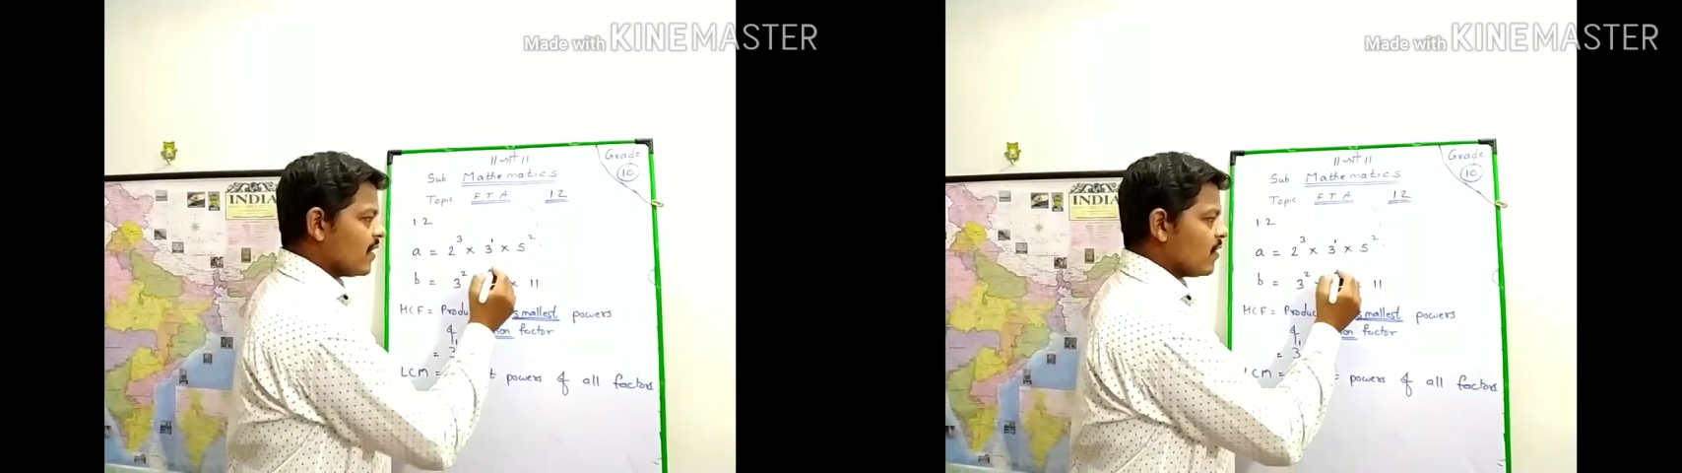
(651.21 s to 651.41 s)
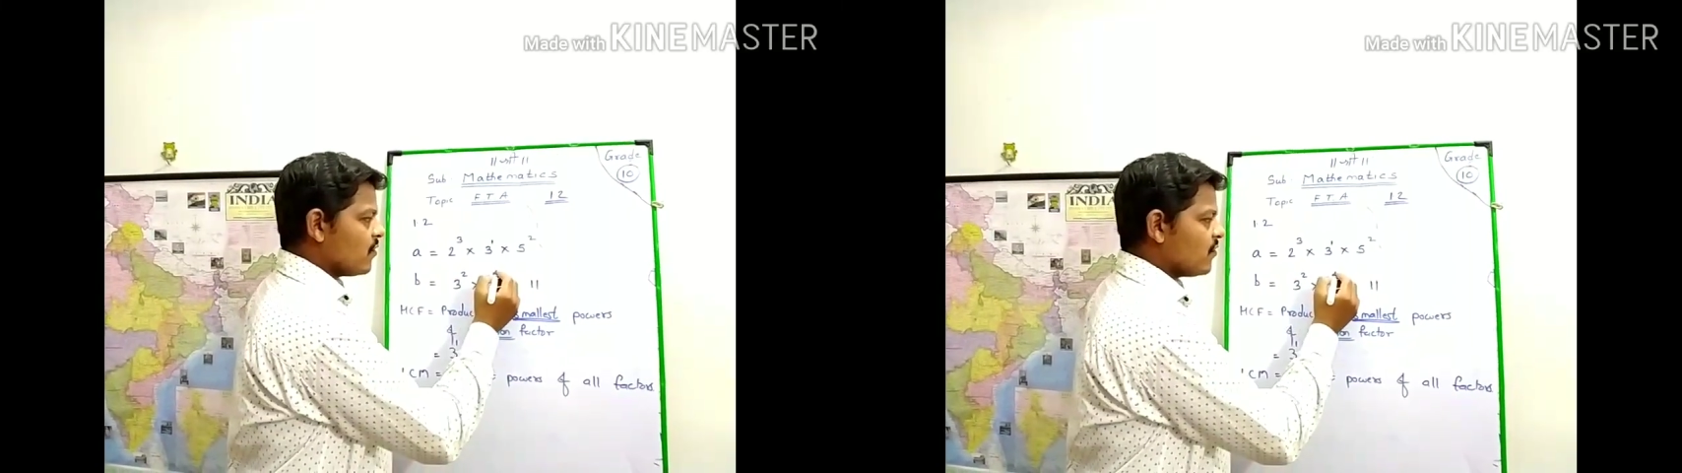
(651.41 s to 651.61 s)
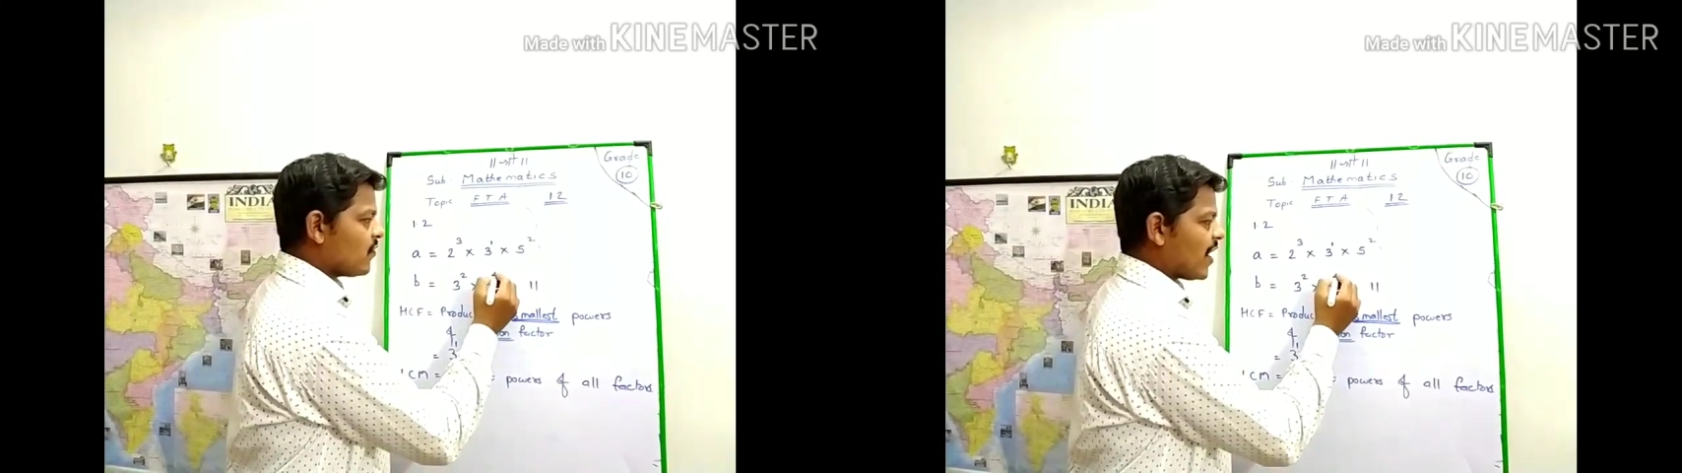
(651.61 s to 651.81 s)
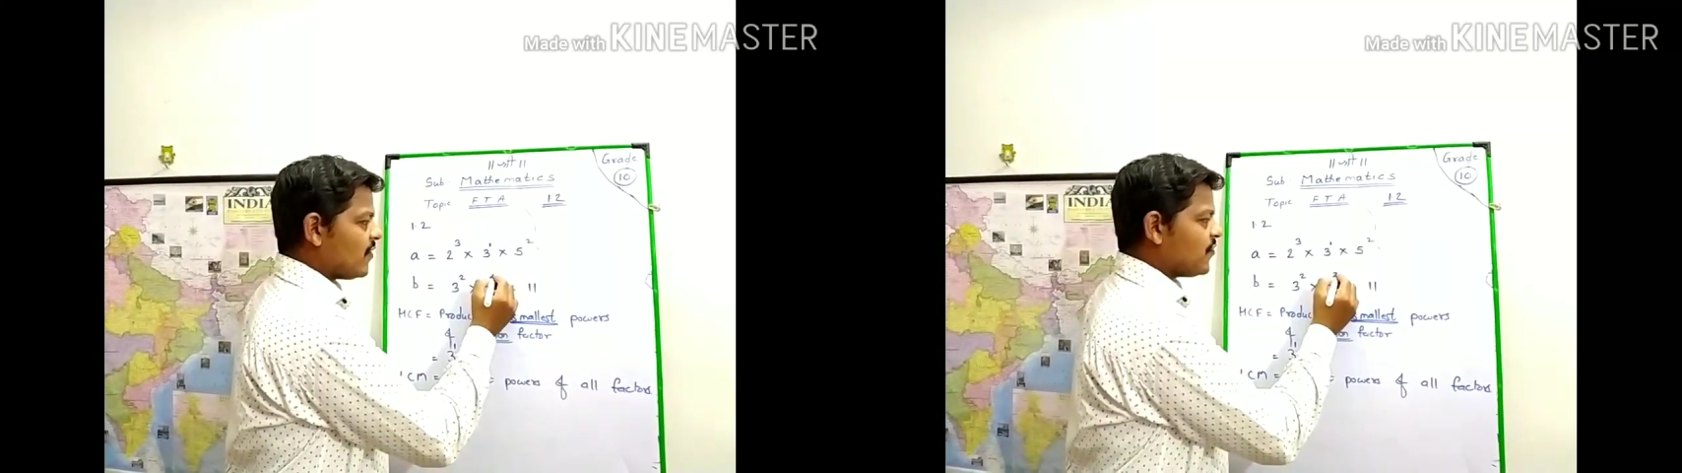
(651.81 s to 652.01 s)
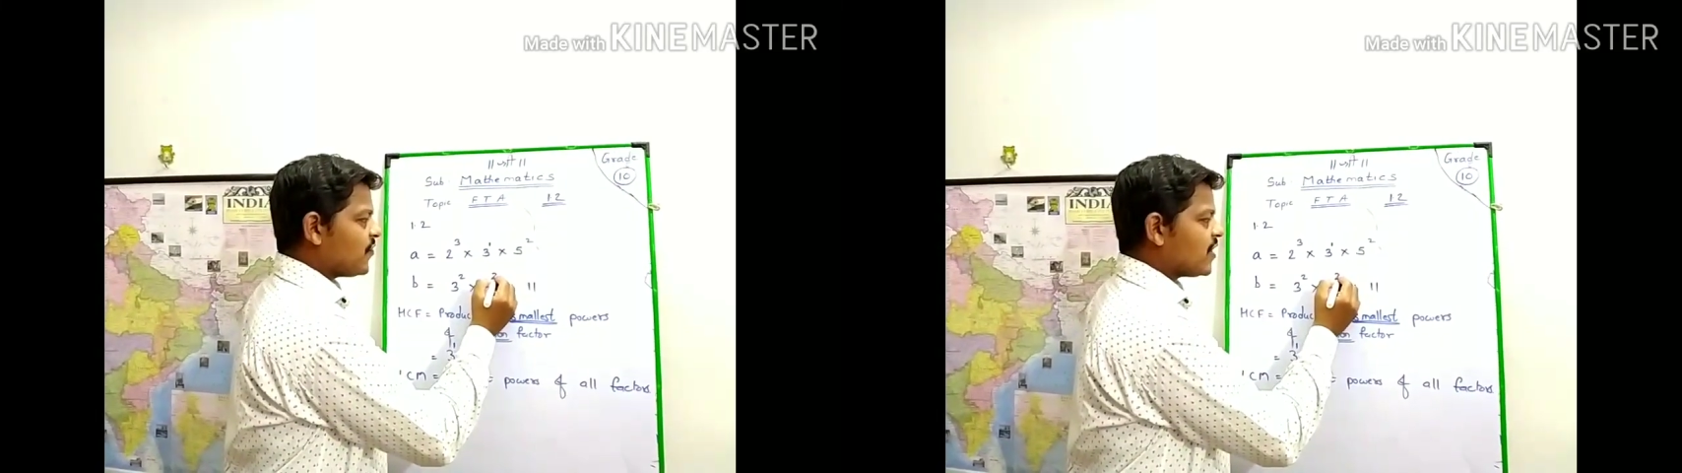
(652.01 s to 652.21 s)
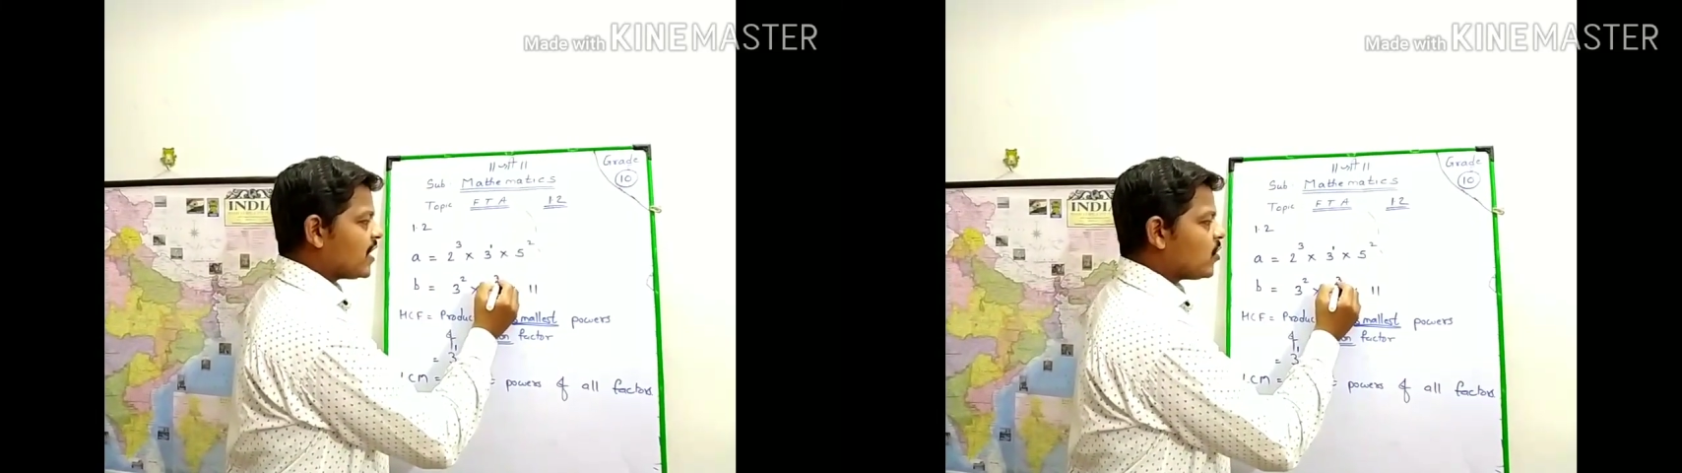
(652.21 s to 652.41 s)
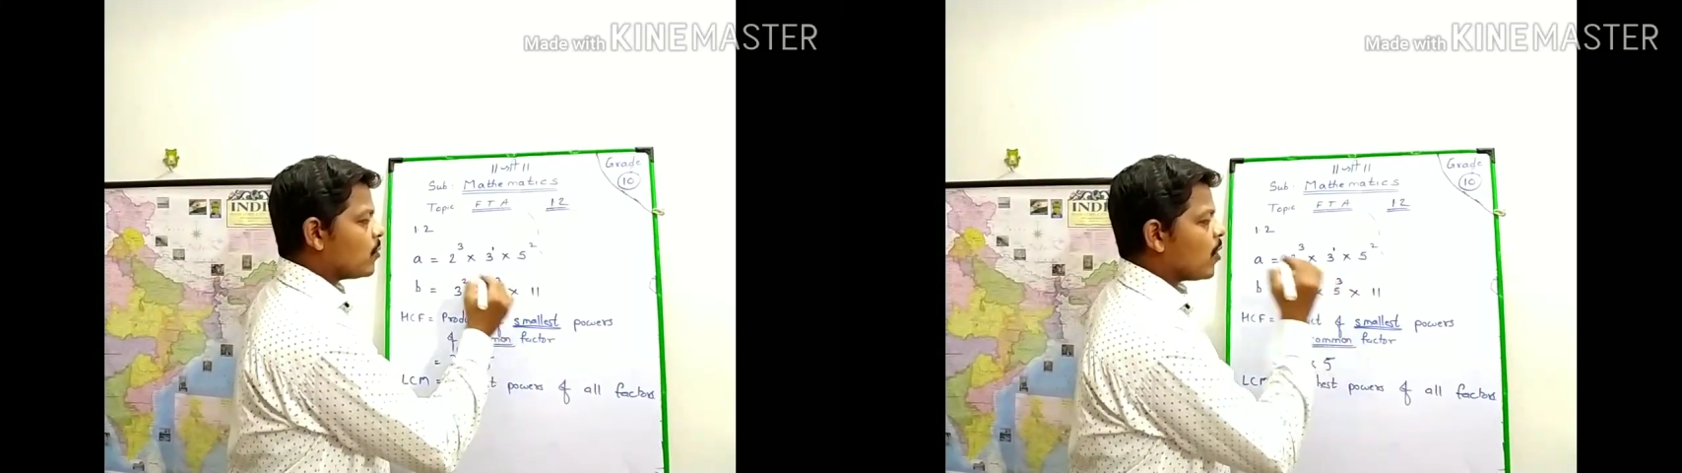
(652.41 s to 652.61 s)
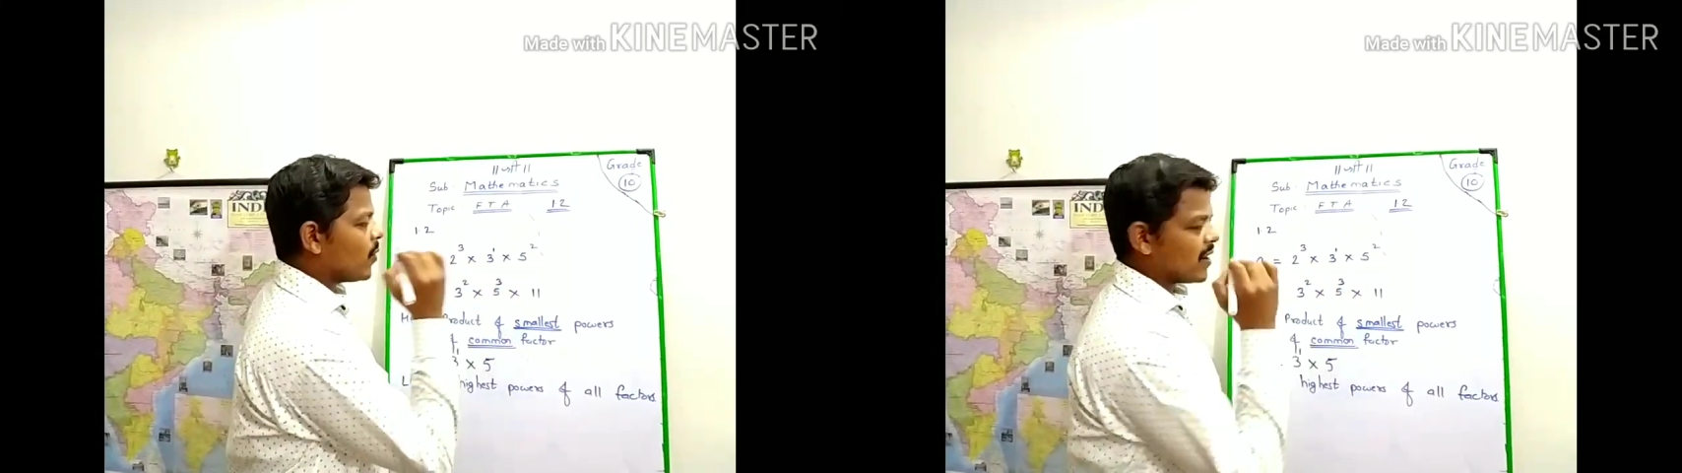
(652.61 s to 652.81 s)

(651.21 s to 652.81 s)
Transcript: 5 cube over